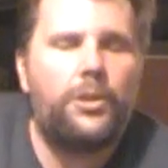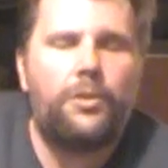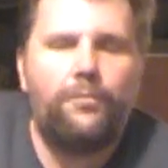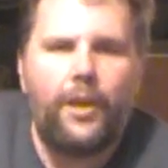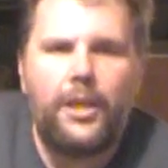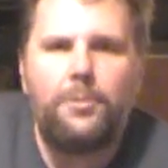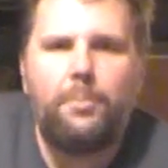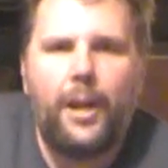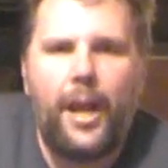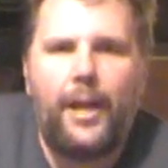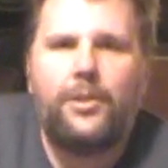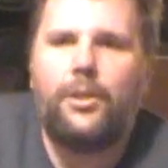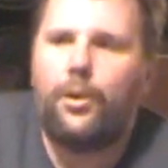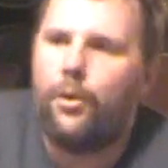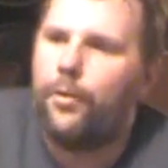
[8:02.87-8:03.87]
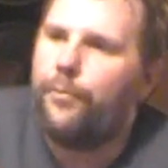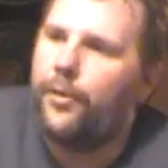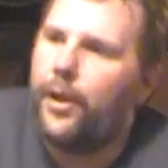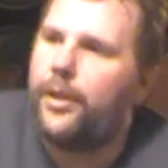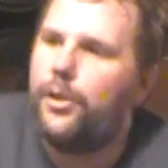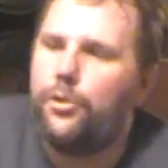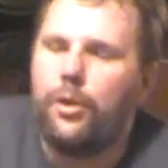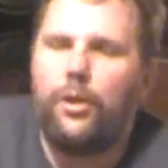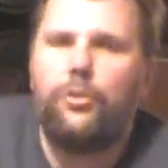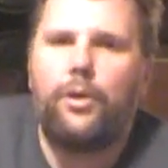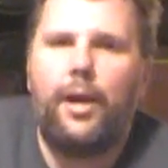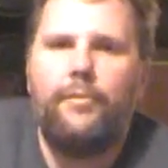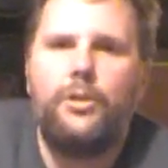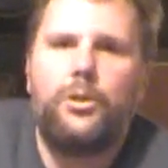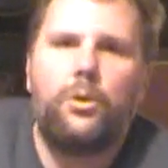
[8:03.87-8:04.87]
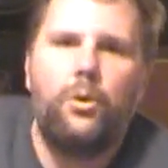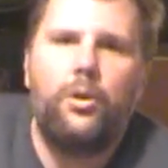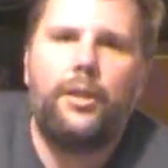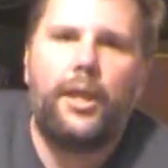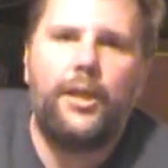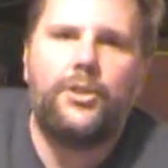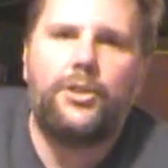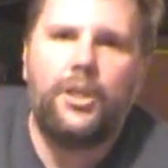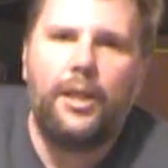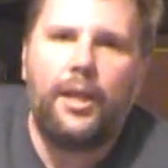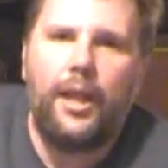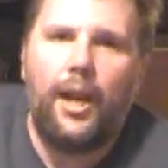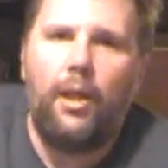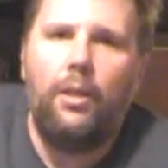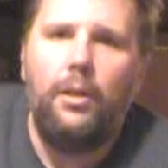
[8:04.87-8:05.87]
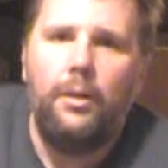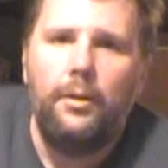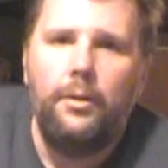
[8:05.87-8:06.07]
Investment Act to go to fucking truck driving school and get a CDL,